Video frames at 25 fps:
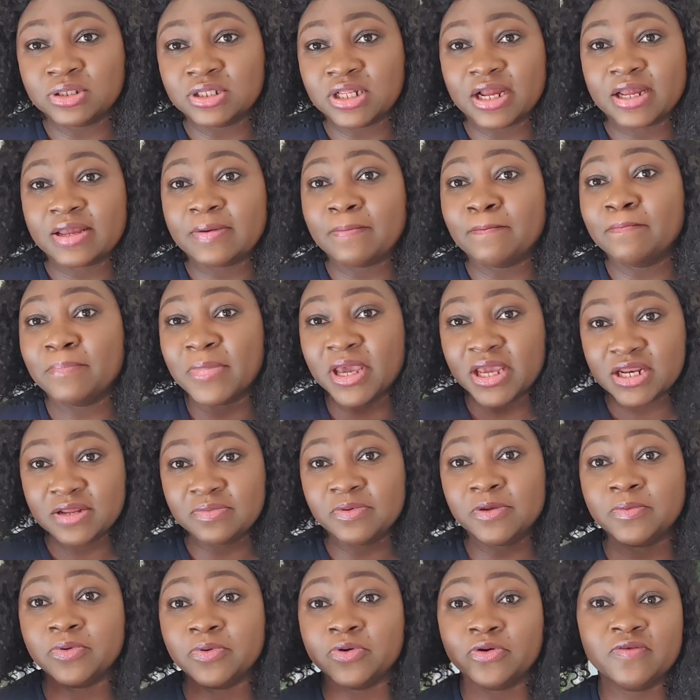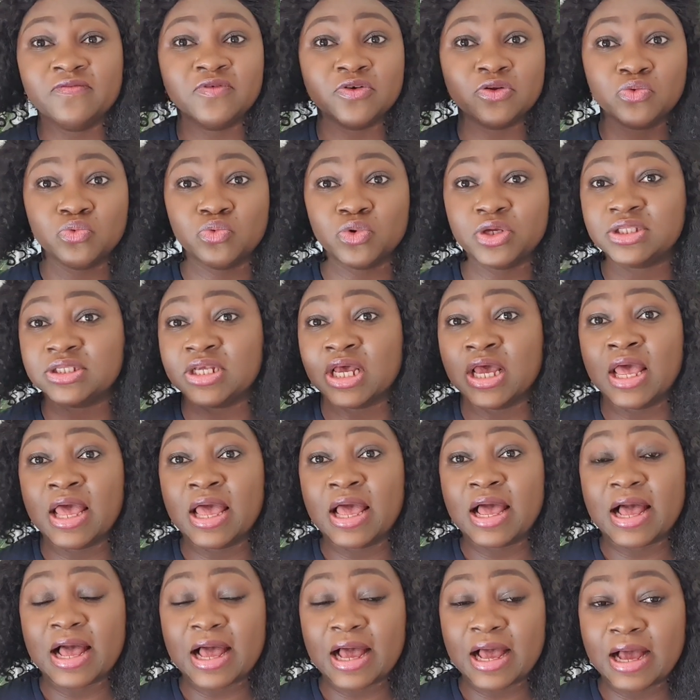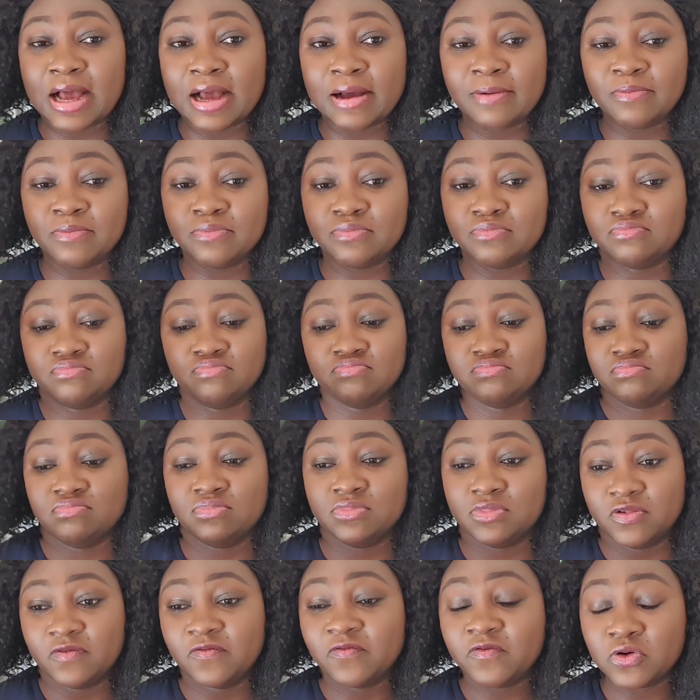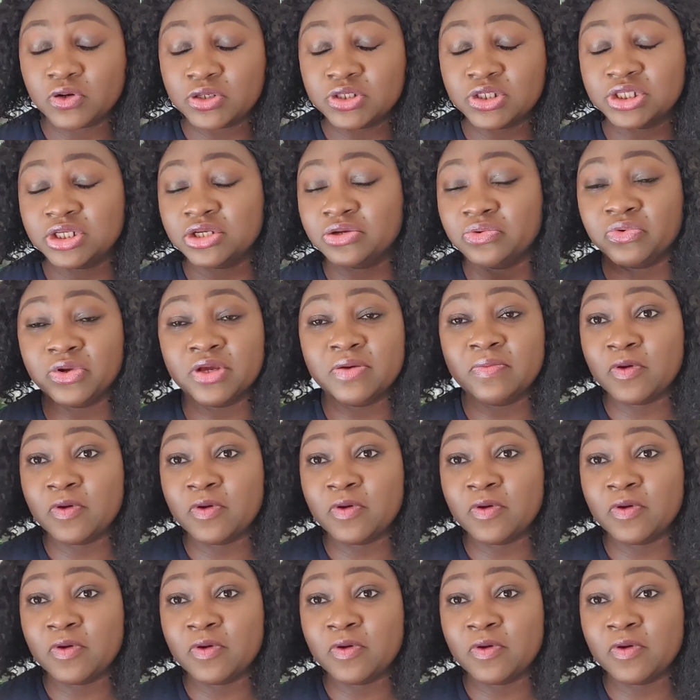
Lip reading: Like many people, even with the first degree,